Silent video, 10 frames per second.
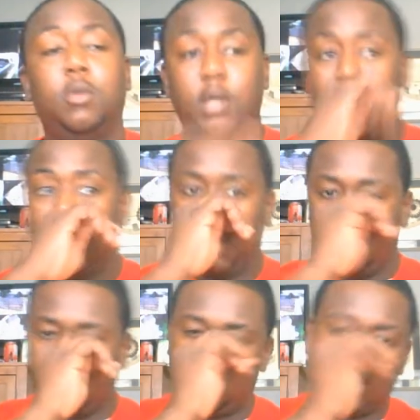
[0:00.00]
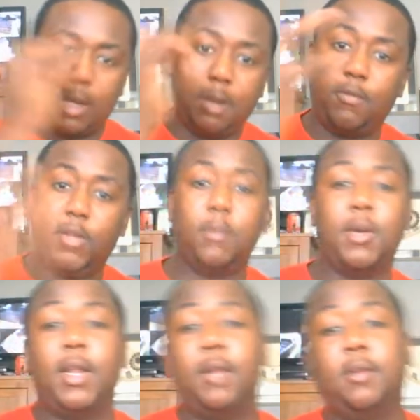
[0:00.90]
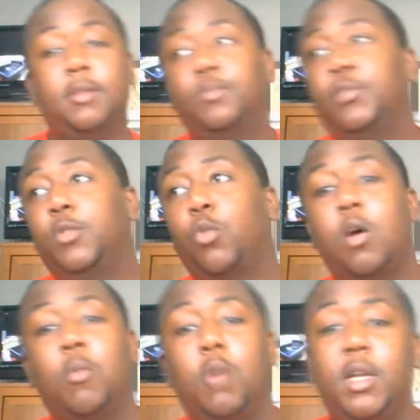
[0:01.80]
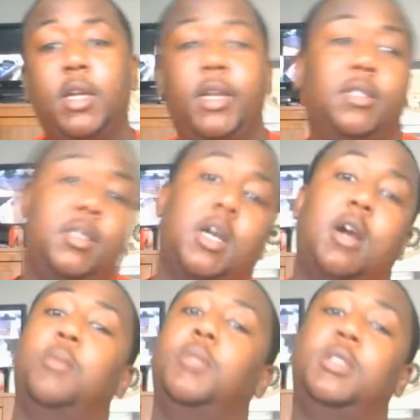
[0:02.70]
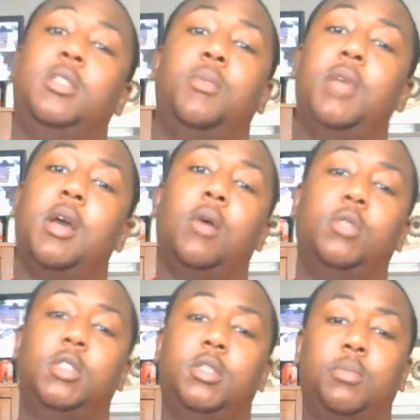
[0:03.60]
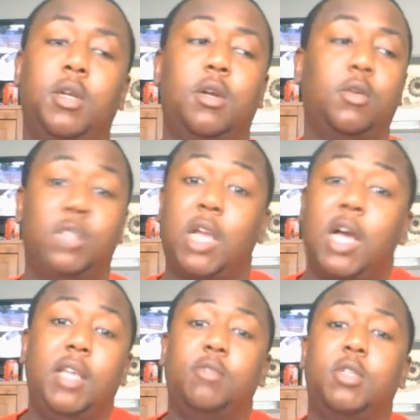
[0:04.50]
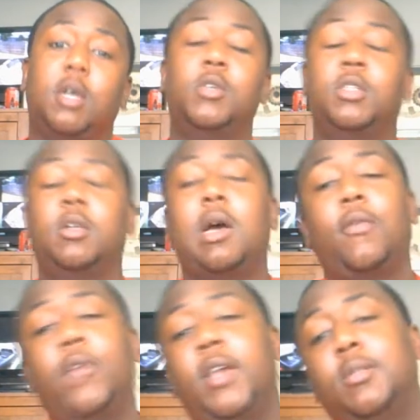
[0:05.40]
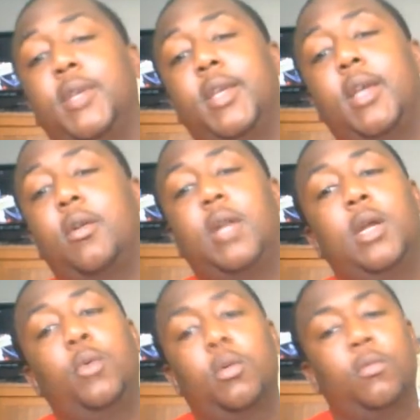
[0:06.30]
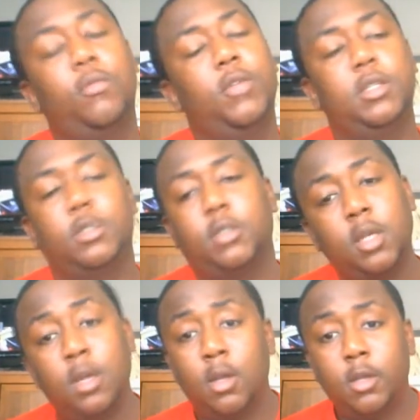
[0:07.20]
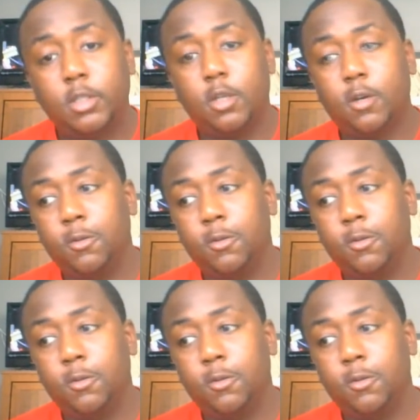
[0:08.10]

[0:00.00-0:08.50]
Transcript: if anybody in Walmart hear this, sorry, but some of y'all were just buttholes. And y'all even told us to our face, man, y'all don't like working with vendors. So,